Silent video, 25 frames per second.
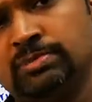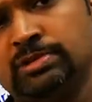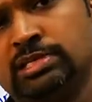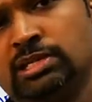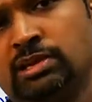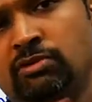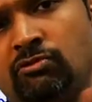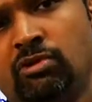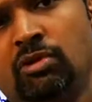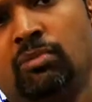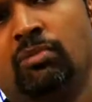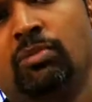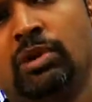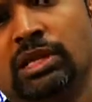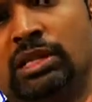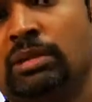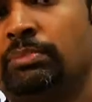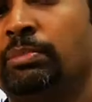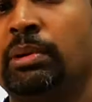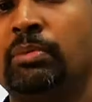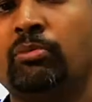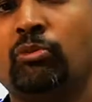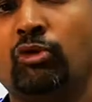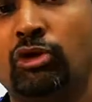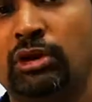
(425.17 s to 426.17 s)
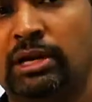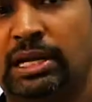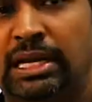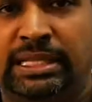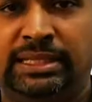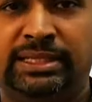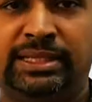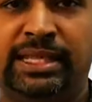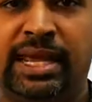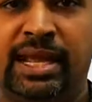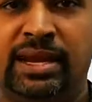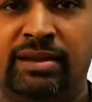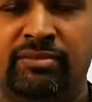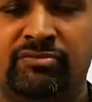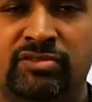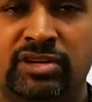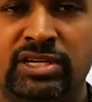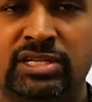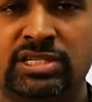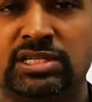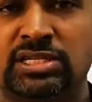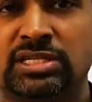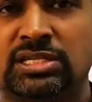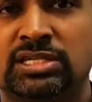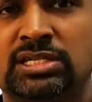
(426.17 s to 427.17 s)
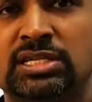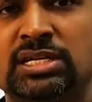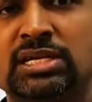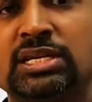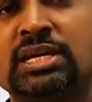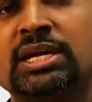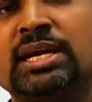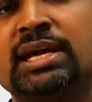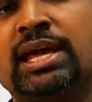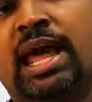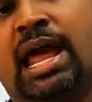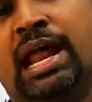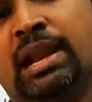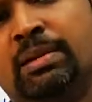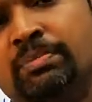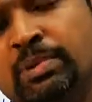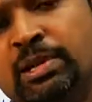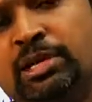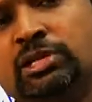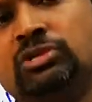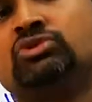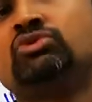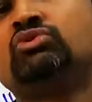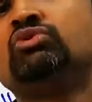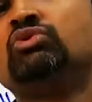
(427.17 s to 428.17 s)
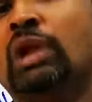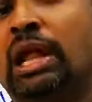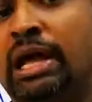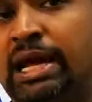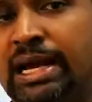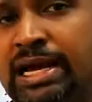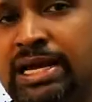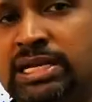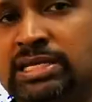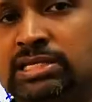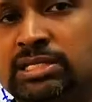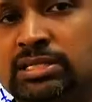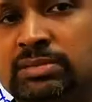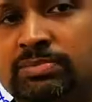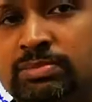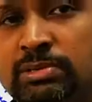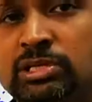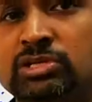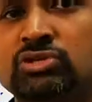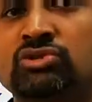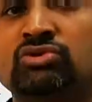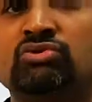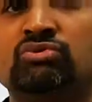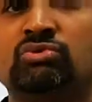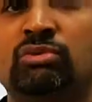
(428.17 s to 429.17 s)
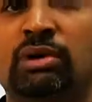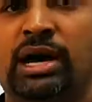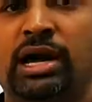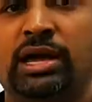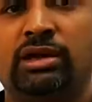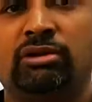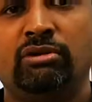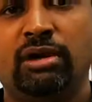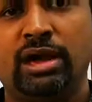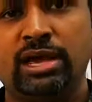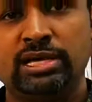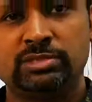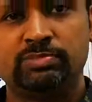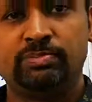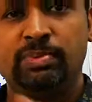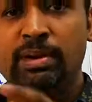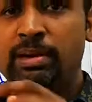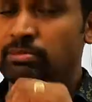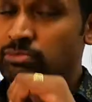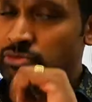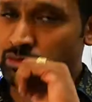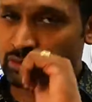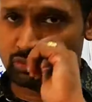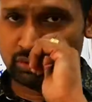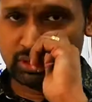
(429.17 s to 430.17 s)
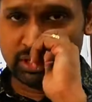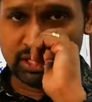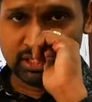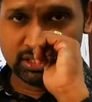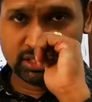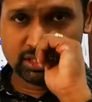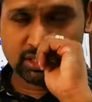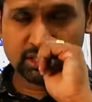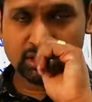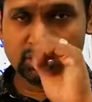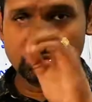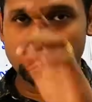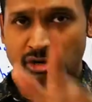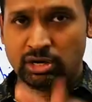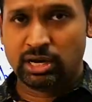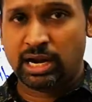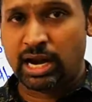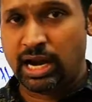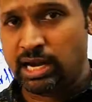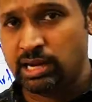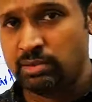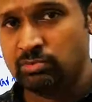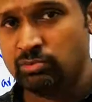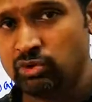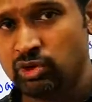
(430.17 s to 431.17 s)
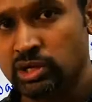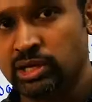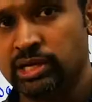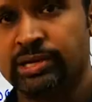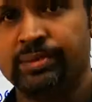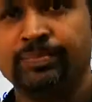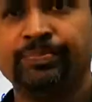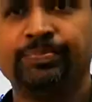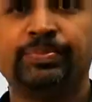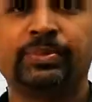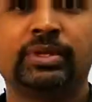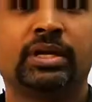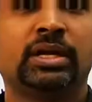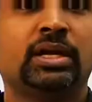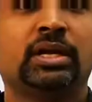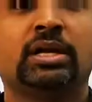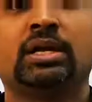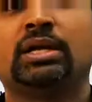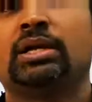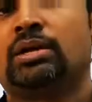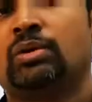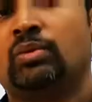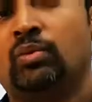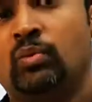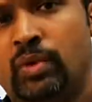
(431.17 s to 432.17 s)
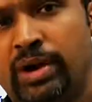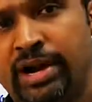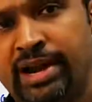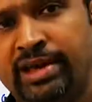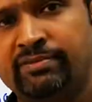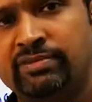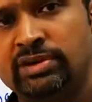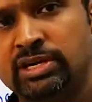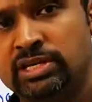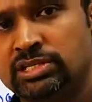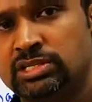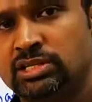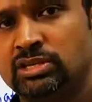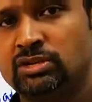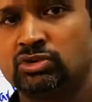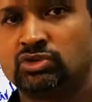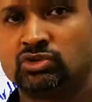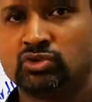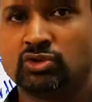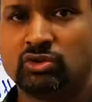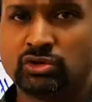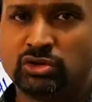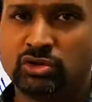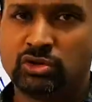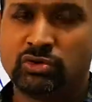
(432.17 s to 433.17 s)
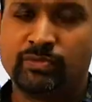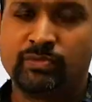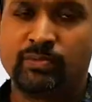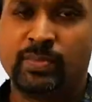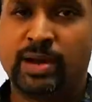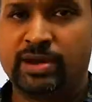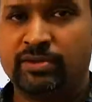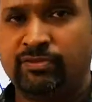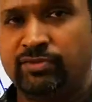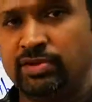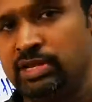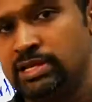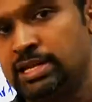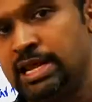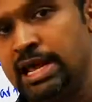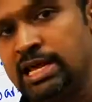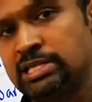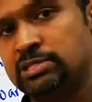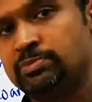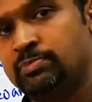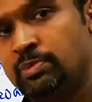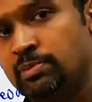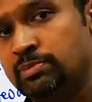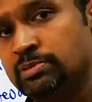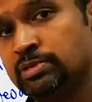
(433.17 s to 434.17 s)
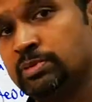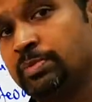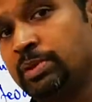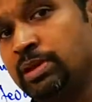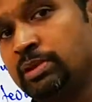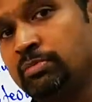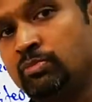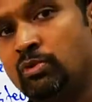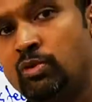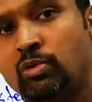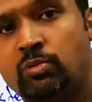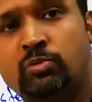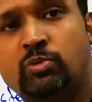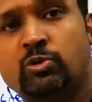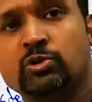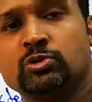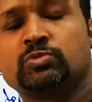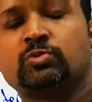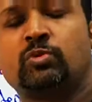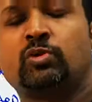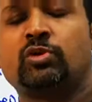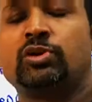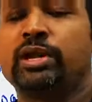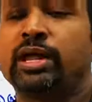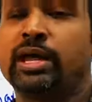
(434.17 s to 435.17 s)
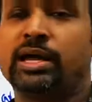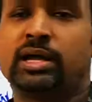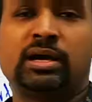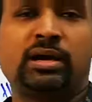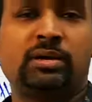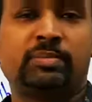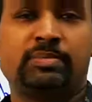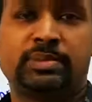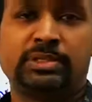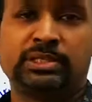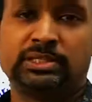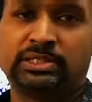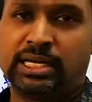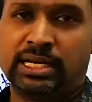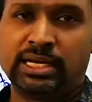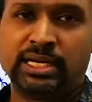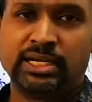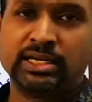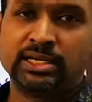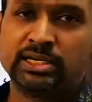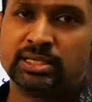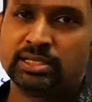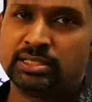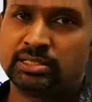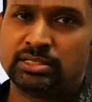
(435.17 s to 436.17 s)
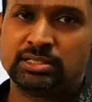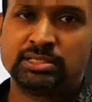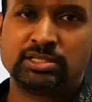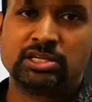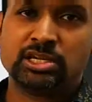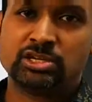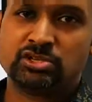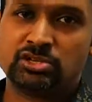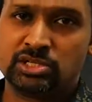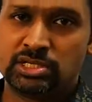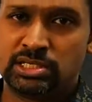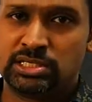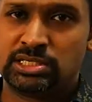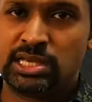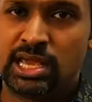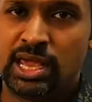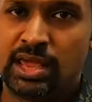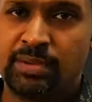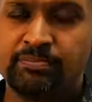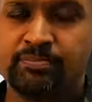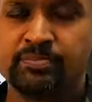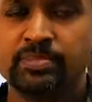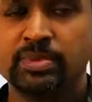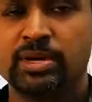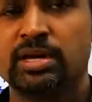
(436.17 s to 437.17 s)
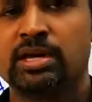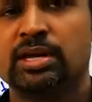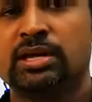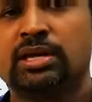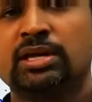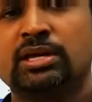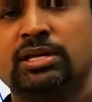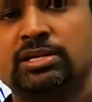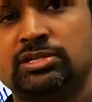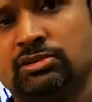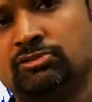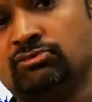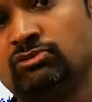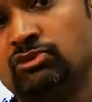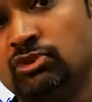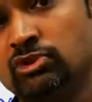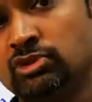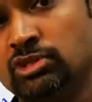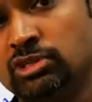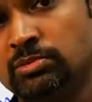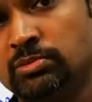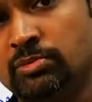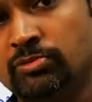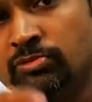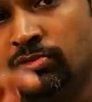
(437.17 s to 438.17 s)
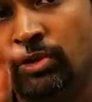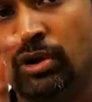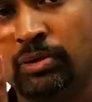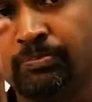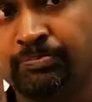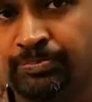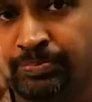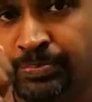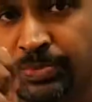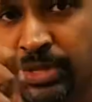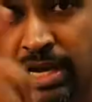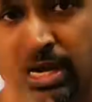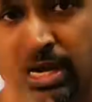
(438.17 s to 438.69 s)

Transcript: I'll give you a little bit more latihan first. And please do guys, please do. Your SPM students, not a honeymoon year. Whatever is it so, you might feel the SPM is a bit more postponed like it's actually the same. So I told you this before.